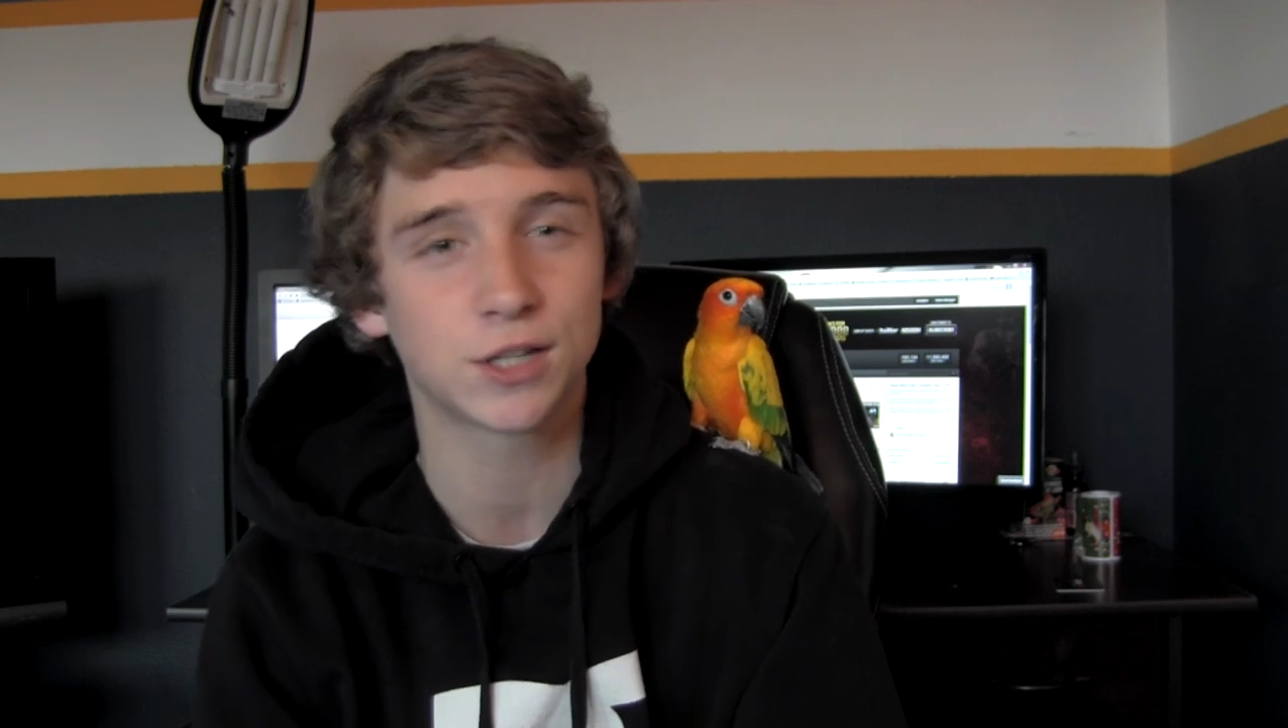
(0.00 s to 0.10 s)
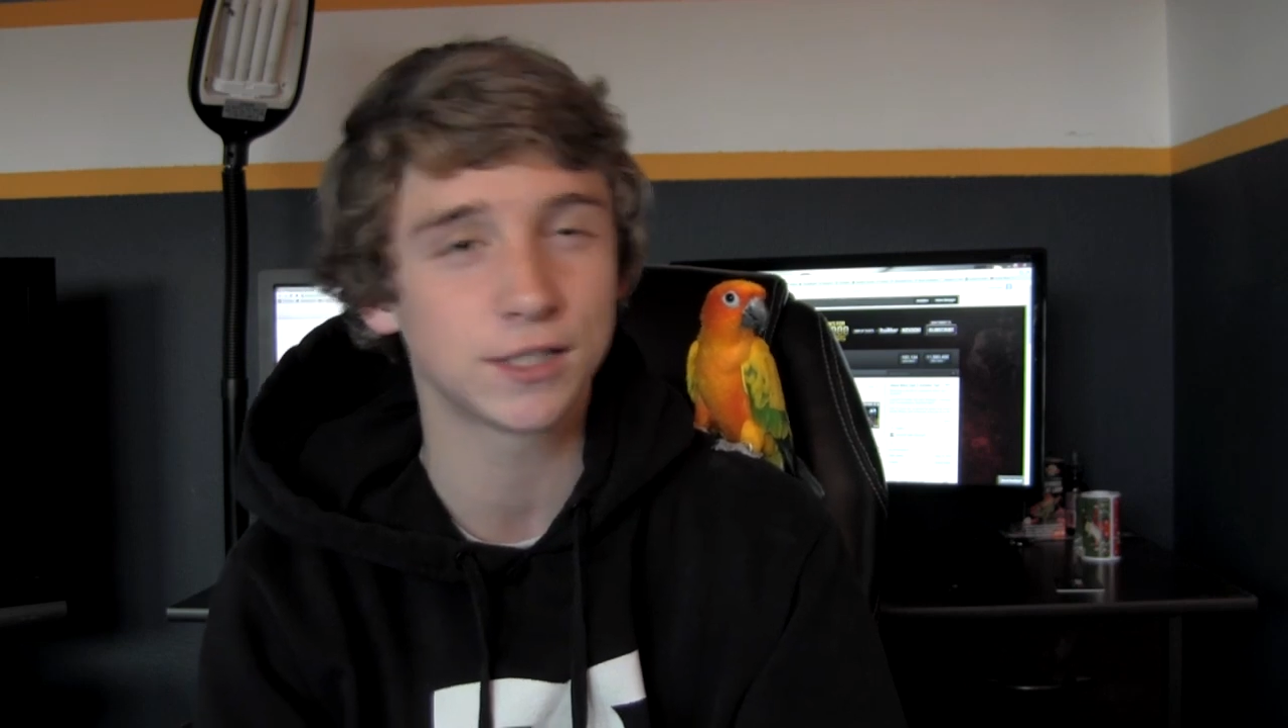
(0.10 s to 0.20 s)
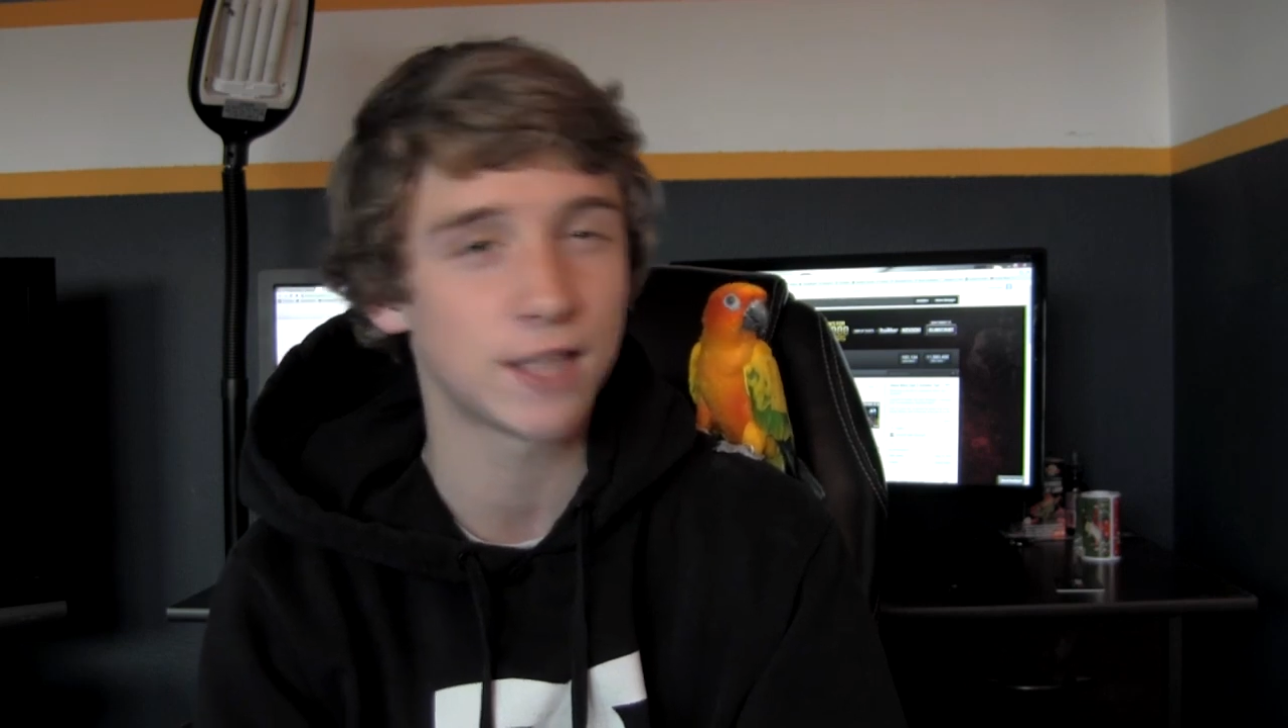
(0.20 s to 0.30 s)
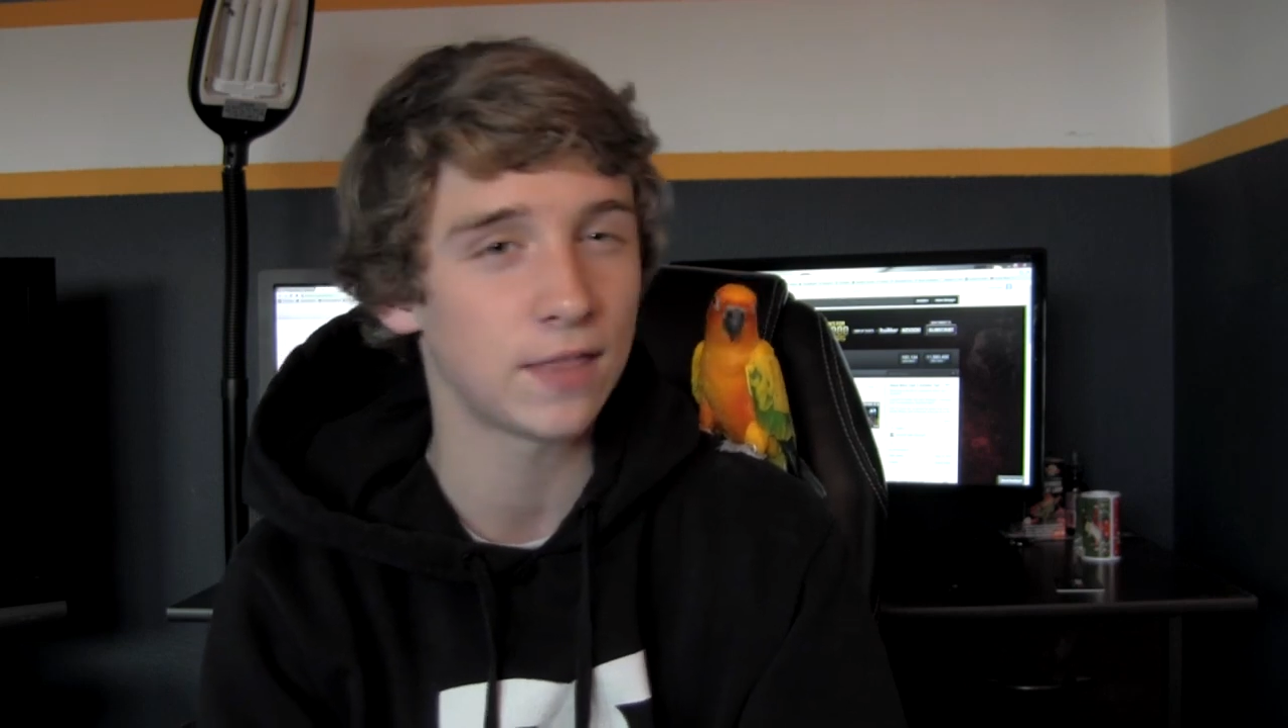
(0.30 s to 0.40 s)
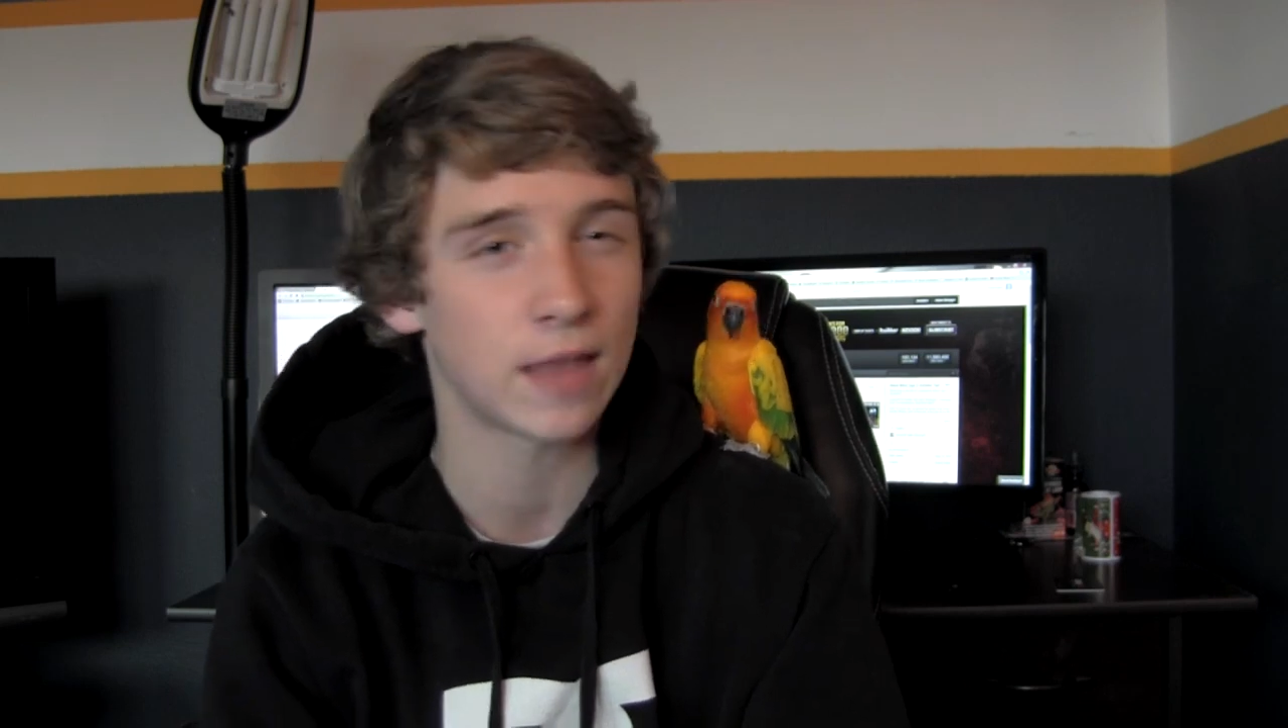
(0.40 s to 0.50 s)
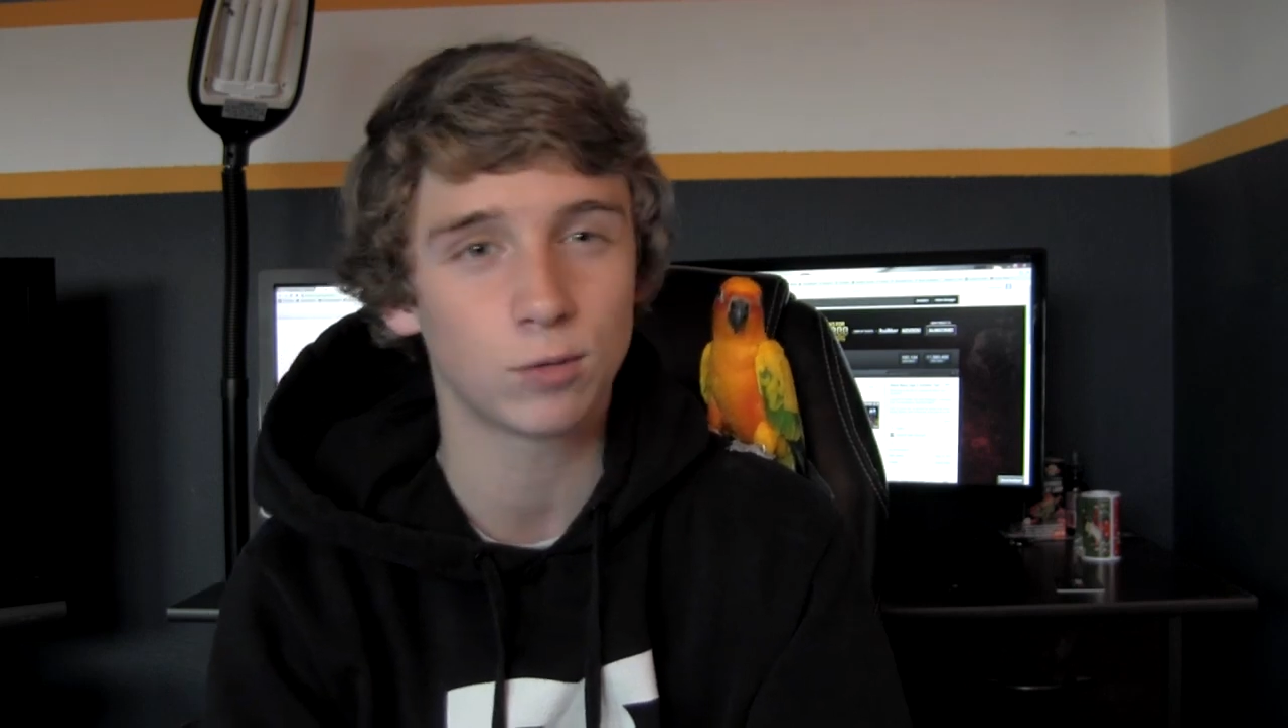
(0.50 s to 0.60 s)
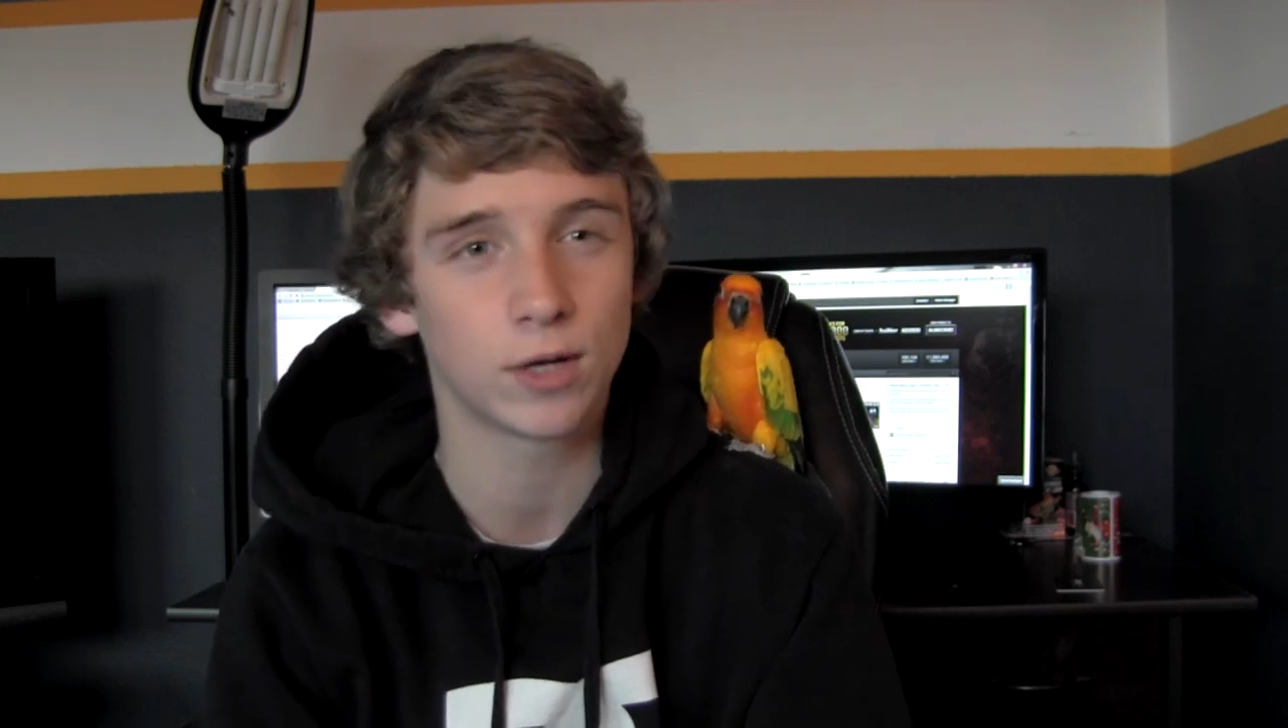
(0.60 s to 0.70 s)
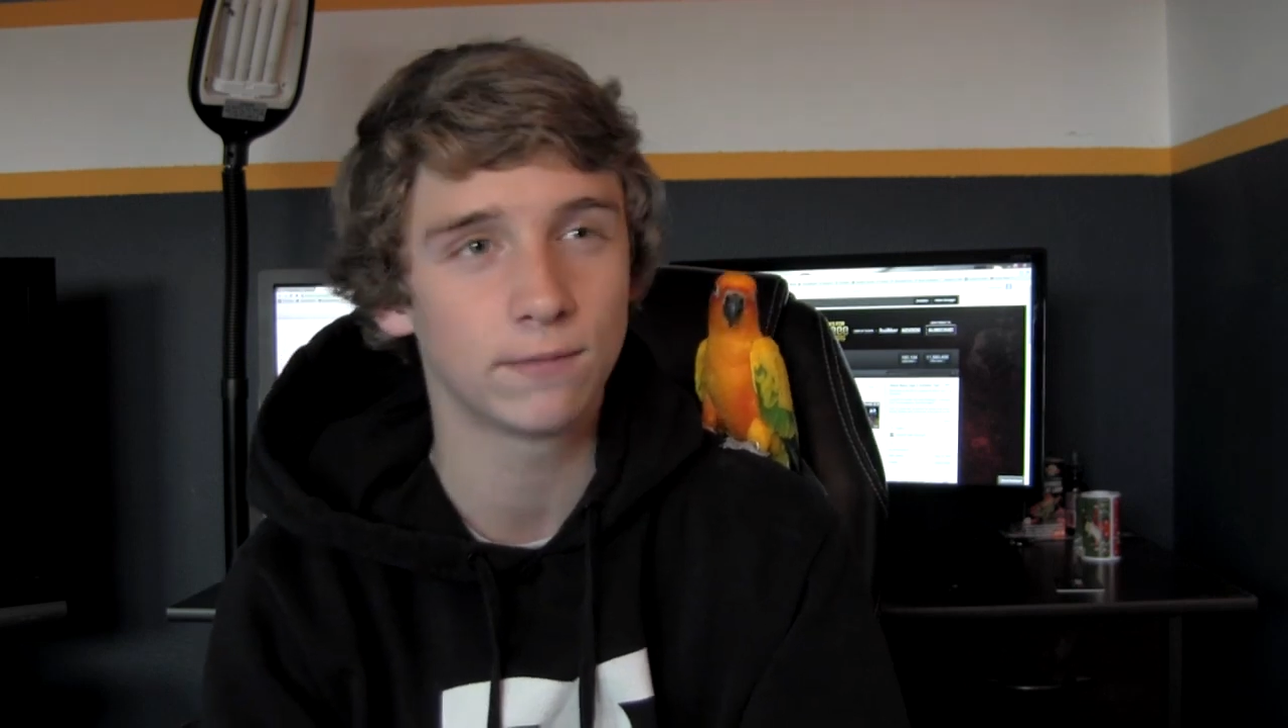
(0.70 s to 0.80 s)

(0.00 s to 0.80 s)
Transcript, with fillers: because then that will